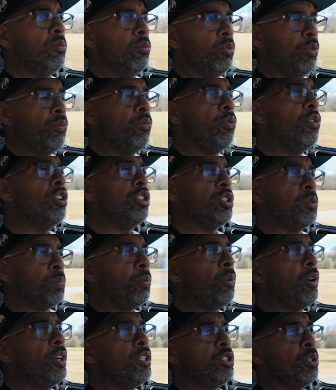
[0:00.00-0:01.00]
reverse
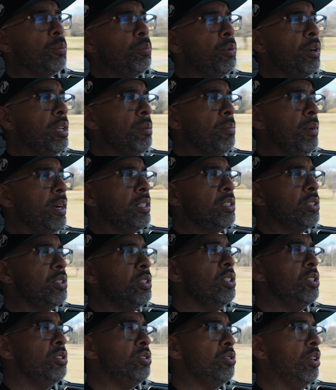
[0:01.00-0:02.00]
pressure pretty much,
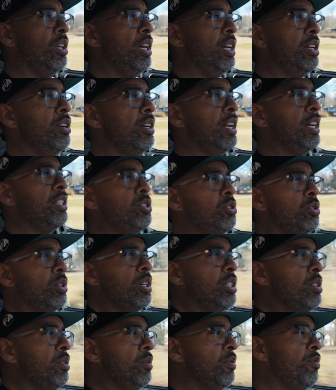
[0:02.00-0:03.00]
so that you're not
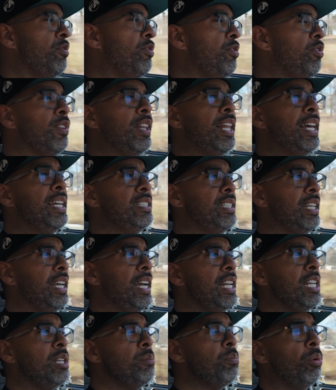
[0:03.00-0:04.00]
trying to flex
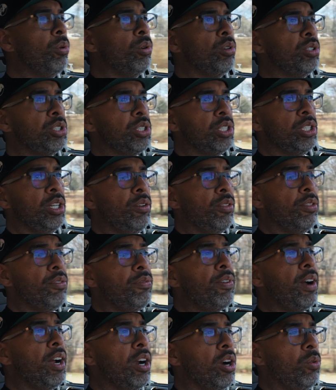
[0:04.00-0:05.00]
any portion of the
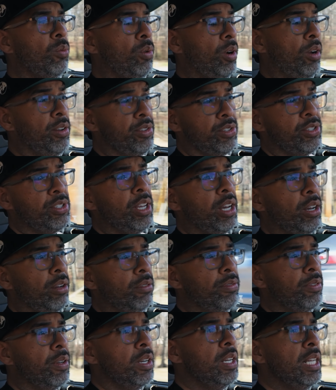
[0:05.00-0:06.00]
firewall itself.
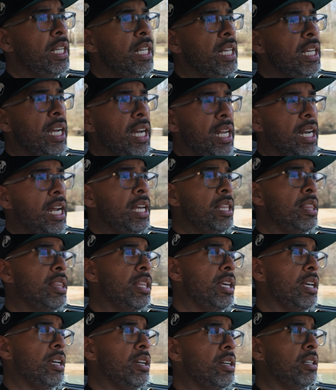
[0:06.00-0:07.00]
And I
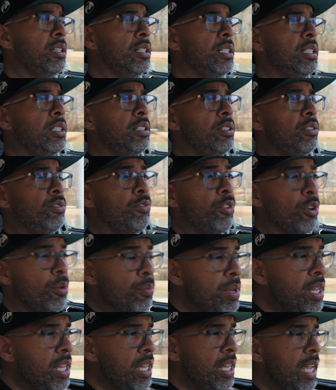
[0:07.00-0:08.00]
think, for
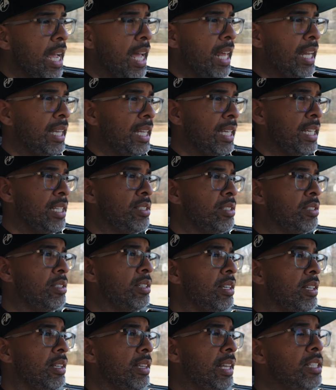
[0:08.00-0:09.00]
me at least,
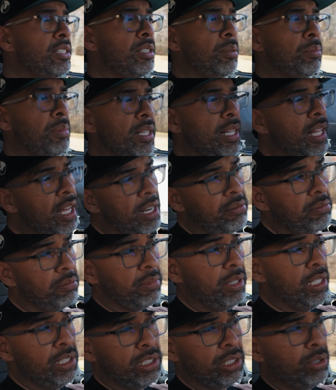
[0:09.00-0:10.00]
that's something that
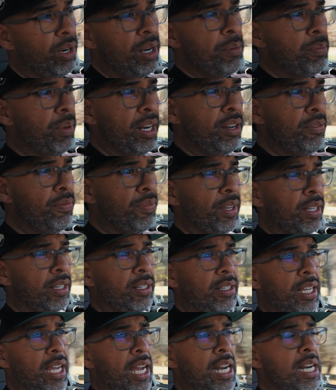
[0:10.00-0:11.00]
is a great benefit.
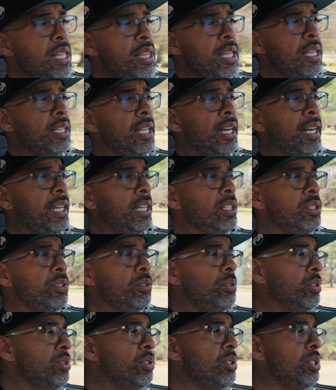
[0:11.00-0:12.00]
Anything that I can
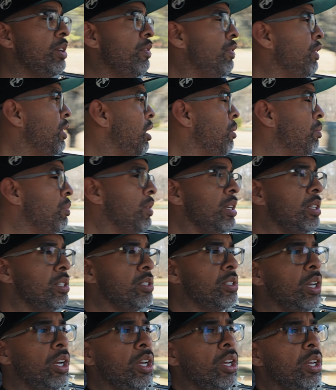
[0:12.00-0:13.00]
do to stiffen up
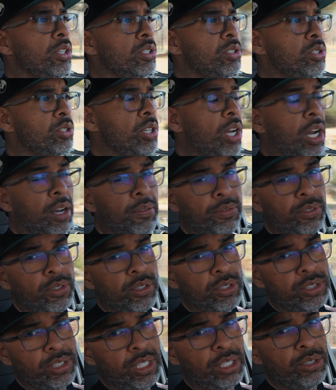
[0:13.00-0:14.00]
these
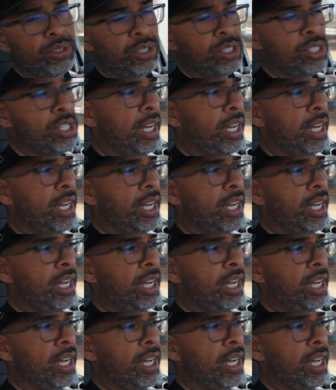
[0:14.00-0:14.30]
softer Sentra